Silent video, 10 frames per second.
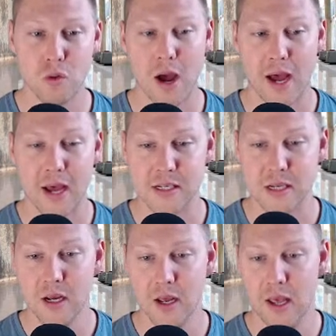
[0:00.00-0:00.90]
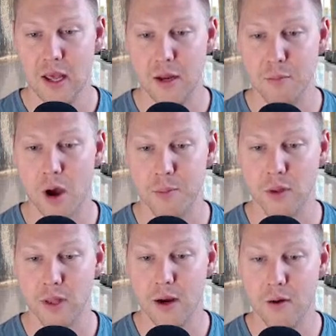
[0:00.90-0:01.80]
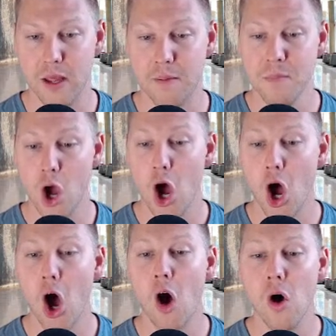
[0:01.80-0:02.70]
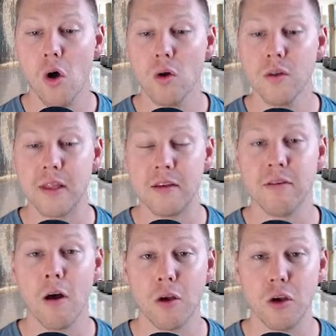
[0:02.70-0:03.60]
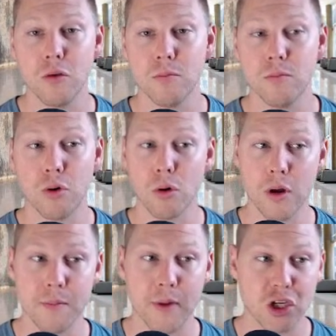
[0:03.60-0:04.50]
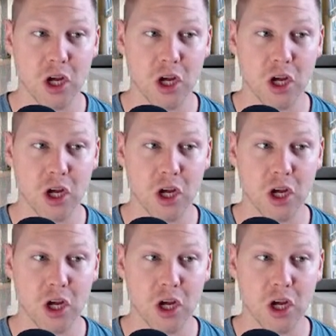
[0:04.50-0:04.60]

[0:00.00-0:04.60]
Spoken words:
rise in popularity, all the volume pretty much